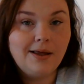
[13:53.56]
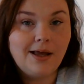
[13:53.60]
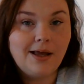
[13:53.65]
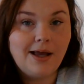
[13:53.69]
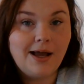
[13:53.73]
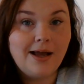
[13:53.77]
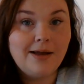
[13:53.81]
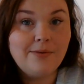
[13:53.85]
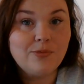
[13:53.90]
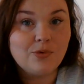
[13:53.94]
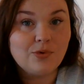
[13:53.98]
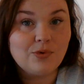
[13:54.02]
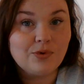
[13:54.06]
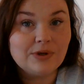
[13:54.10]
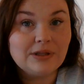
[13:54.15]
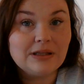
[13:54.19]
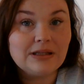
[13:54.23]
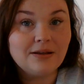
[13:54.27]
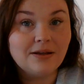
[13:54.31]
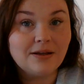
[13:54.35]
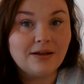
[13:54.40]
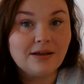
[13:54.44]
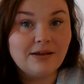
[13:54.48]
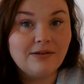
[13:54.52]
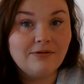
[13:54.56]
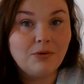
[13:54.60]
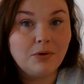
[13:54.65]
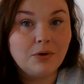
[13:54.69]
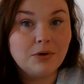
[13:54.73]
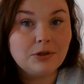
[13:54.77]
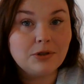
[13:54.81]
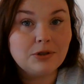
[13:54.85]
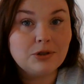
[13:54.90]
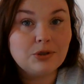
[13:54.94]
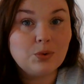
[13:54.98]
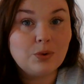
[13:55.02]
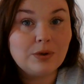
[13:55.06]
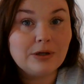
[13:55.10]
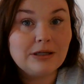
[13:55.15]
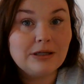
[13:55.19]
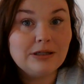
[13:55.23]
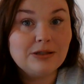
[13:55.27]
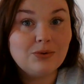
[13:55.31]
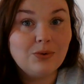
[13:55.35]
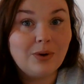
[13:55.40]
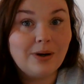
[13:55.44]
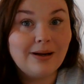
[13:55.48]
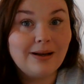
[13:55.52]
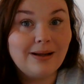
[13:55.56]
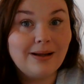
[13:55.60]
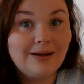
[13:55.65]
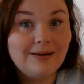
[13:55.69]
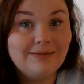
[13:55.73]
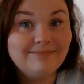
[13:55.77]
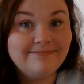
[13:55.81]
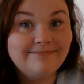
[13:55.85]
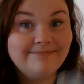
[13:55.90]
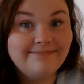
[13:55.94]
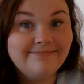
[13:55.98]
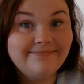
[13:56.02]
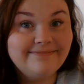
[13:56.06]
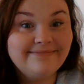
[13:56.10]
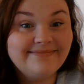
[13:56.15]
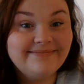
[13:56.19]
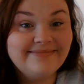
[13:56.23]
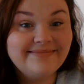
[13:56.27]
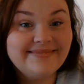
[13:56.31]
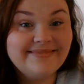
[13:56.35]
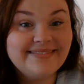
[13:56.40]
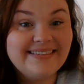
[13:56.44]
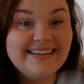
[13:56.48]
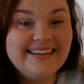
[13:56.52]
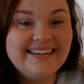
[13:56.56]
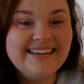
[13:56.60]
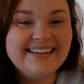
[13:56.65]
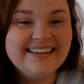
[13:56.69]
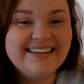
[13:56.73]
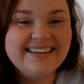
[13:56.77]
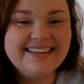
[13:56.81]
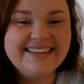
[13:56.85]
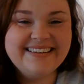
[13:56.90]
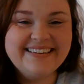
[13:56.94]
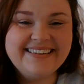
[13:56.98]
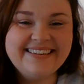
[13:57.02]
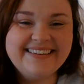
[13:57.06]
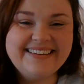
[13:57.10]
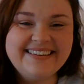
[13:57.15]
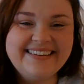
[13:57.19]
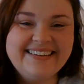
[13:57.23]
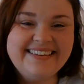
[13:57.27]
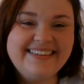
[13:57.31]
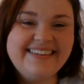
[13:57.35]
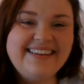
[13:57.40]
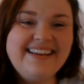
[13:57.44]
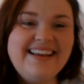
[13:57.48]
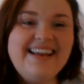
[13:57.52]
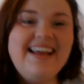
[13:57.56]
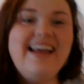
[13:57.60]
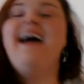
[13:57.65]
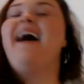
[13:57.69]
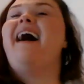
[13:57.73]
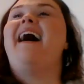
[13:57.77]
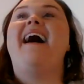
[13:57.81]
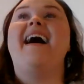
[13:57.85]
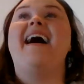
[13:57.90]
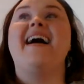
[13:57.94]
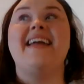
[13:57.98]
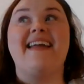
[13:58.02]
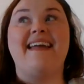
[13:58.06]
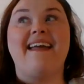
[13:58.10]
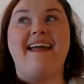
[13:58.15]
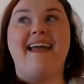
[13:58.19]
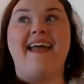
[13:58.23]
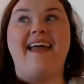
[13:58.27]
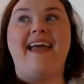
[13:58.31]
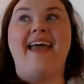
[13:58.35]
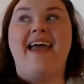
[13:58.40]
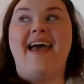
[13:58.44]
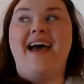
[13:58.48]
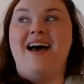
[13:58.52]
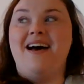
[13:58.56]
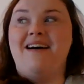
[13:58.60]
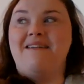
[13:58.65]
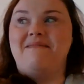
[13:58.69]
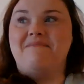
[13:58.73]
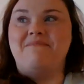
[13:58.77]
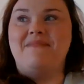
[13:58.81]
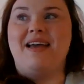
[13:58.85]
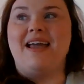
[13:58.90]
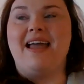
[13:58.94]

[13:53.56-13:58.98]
I'm really looking forward to 2020. I am.